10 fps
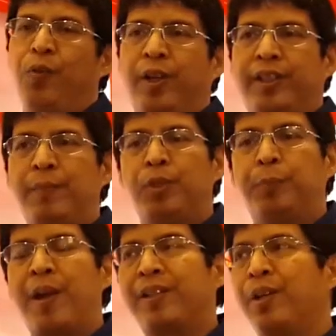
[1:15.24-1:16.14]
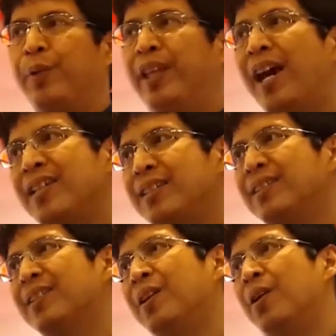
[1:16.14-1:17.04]
for them to partner with
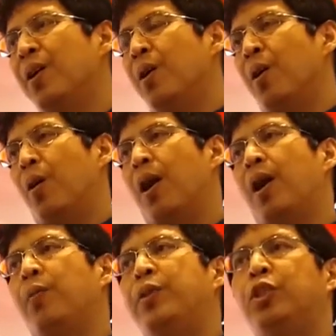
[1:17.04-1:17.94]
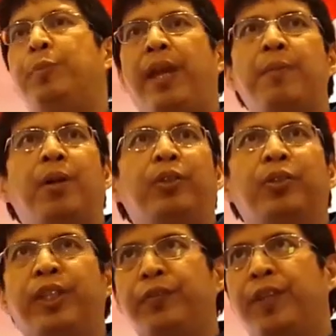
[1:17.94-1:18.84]
us. We should be able
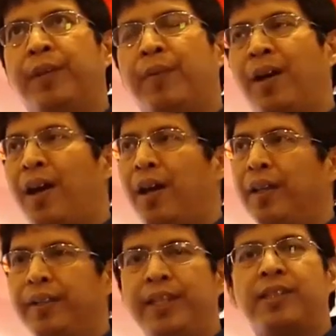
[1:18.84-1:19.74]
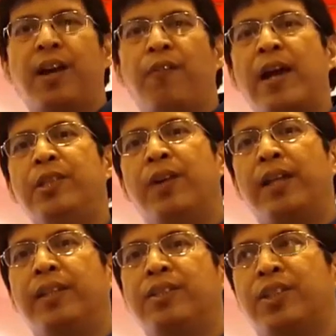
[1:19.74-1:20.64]
to give them these
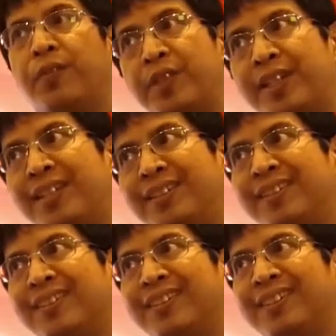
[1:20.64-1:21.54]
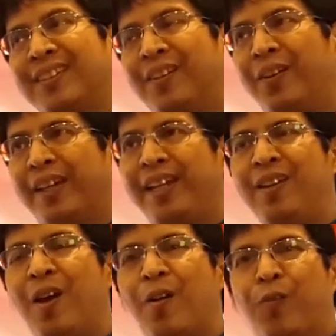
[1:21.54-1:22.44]
value-added services.
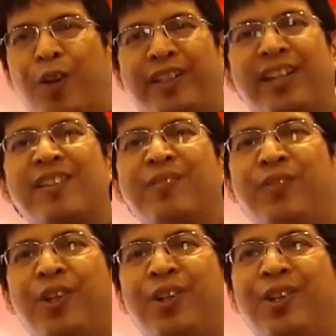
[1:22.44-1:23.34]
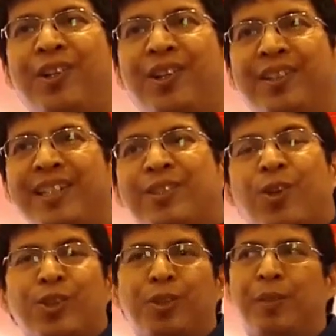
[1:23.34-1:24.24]
Okay, for these
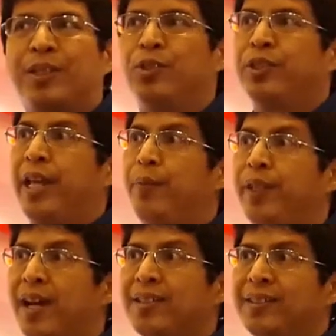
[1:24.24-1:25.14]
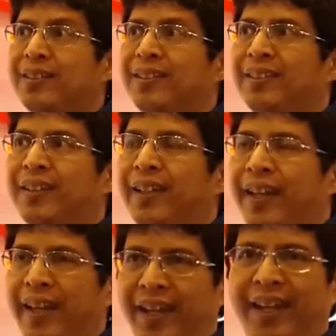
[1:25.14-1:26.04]
customers to stay with us,
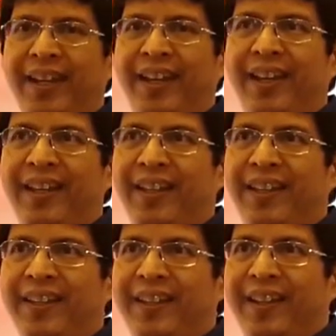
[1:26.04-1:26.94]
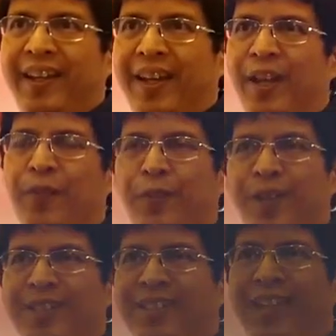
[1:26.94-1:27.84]
and of
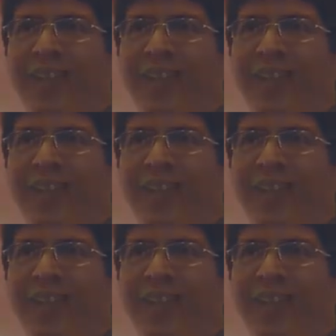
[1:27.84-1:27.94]
course,